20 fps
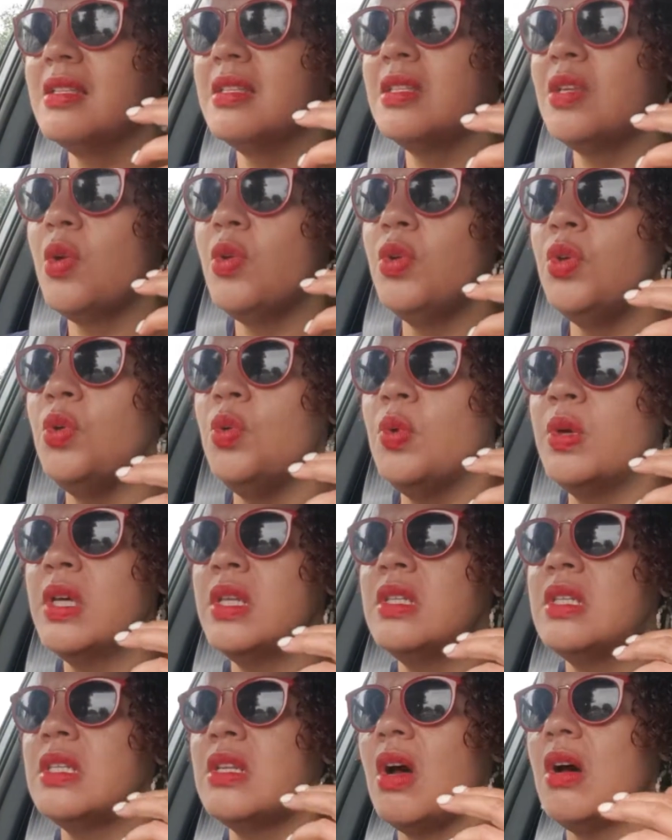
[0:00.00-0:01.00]
so you
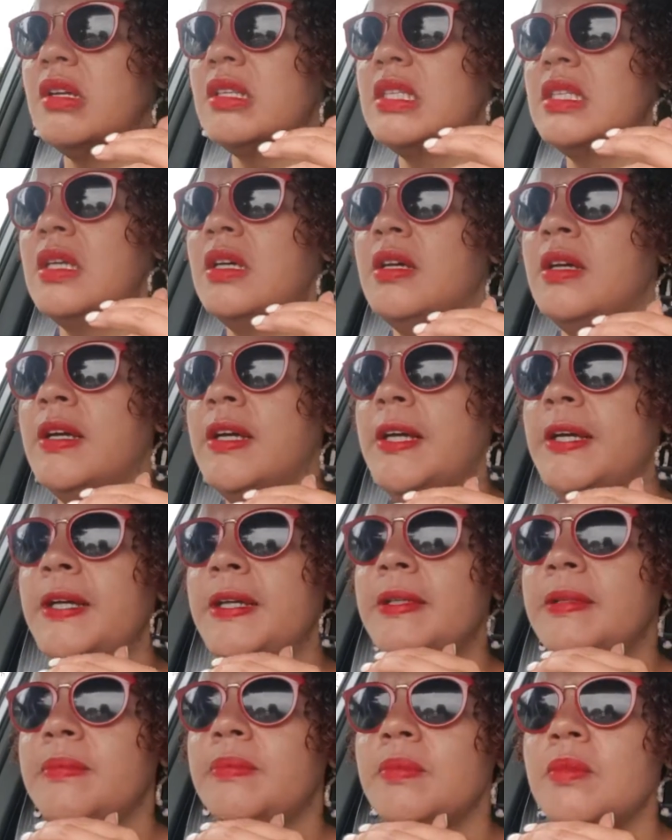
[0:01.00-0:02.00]
can start to,
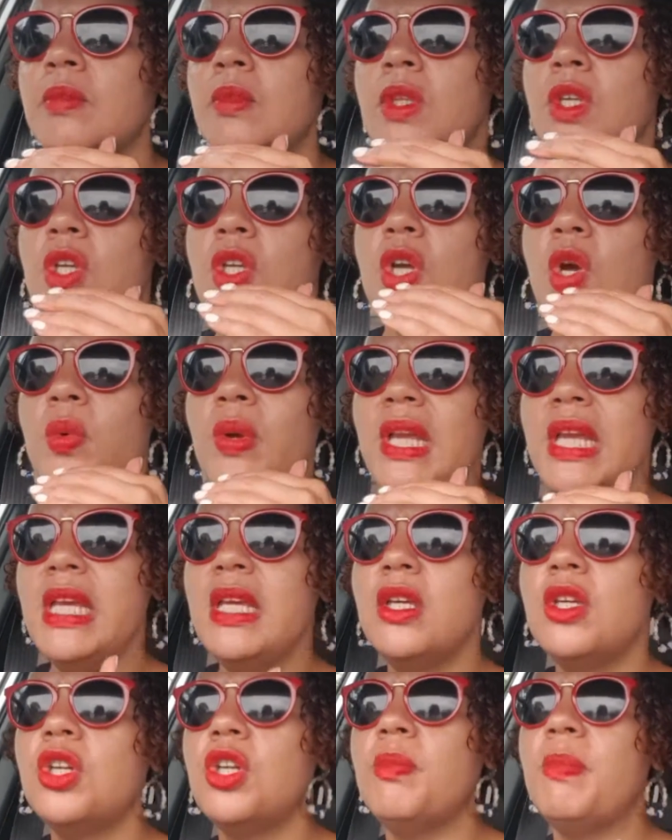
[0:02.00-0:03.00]
you know,
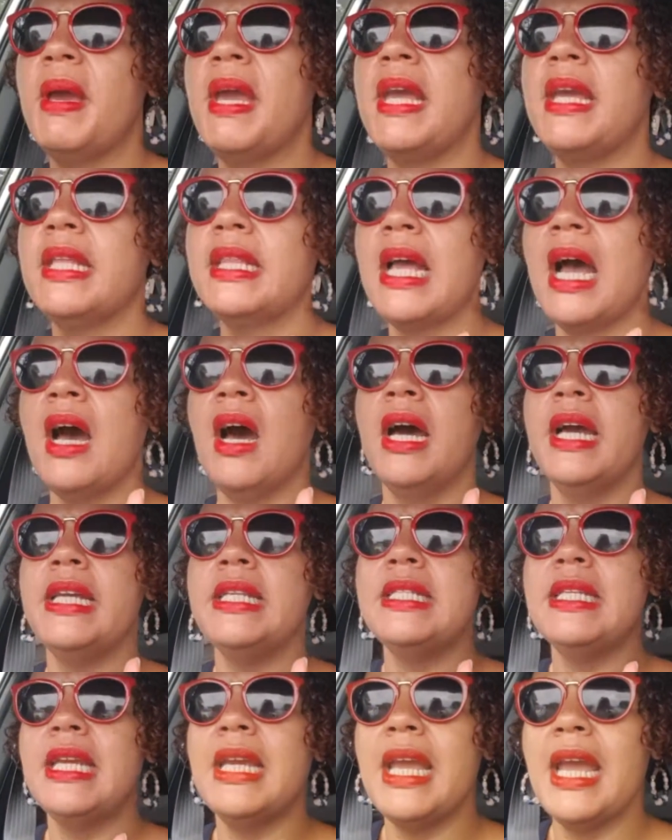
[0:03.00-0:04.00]
incubate that
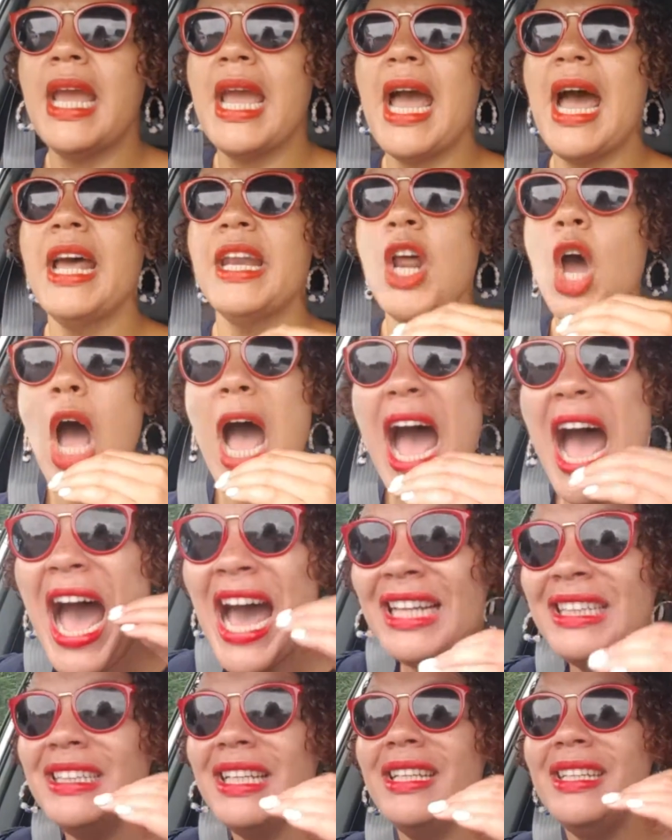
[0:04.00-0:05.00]
idea.
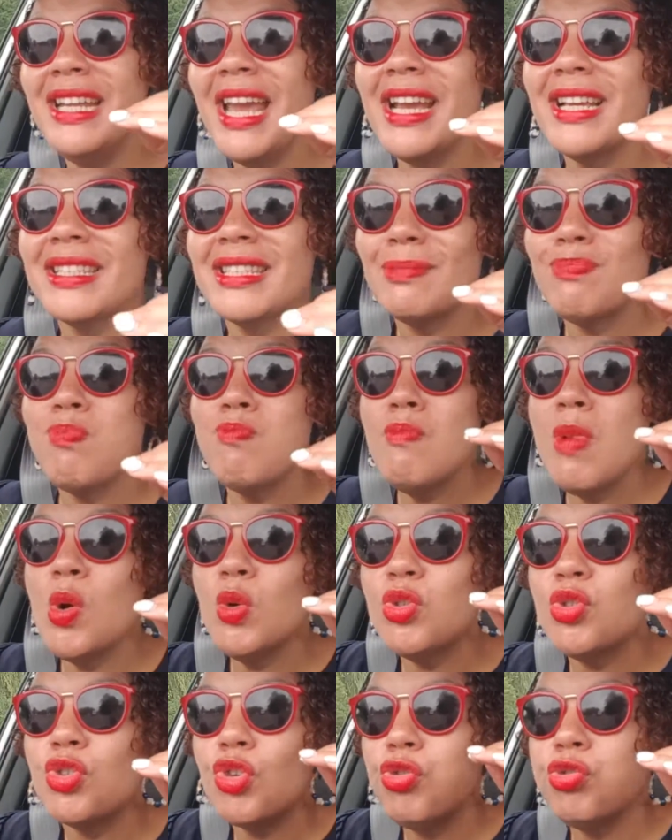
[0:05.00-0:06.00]
And the next most